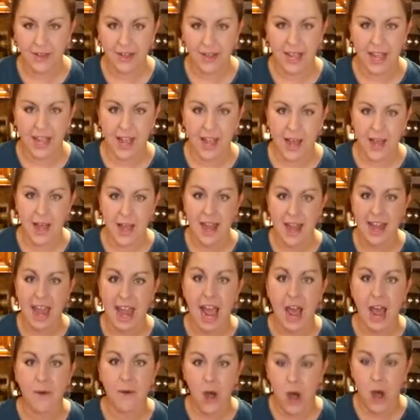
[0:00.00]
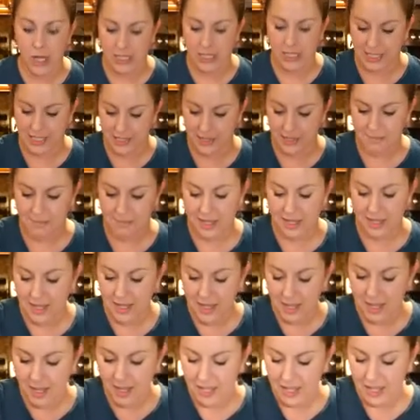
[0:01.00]
And how awesome
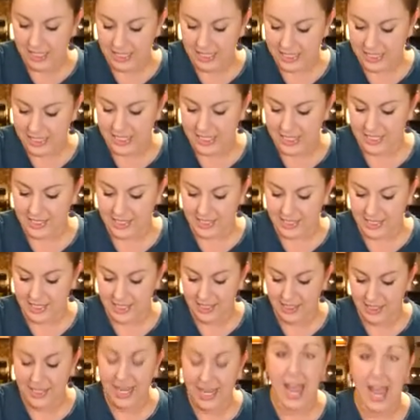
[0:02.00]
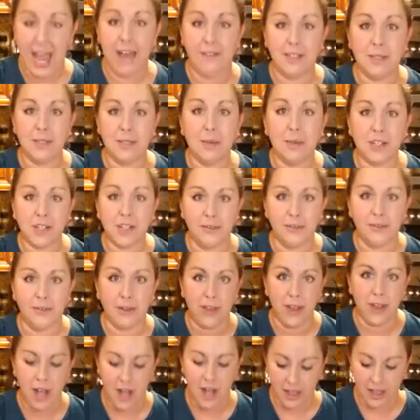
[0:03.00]
is this to have, especially for
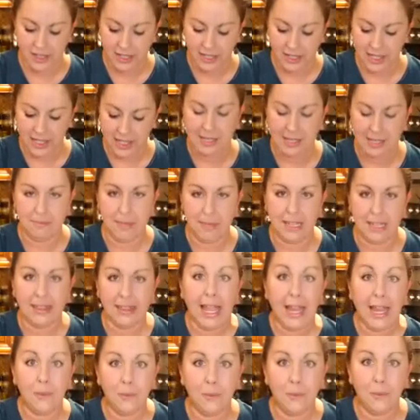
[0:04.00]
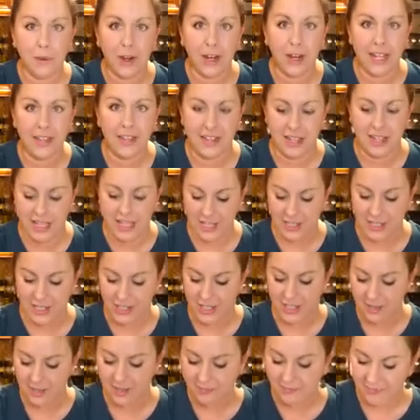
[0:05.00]
the holidays, make light work in the
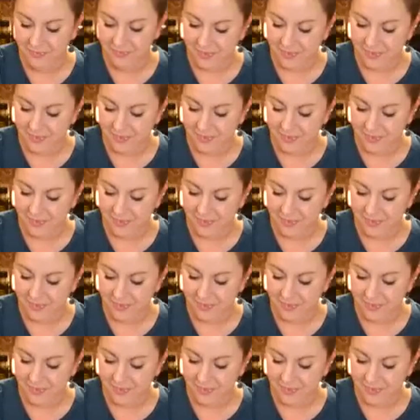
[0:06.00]
kitchen.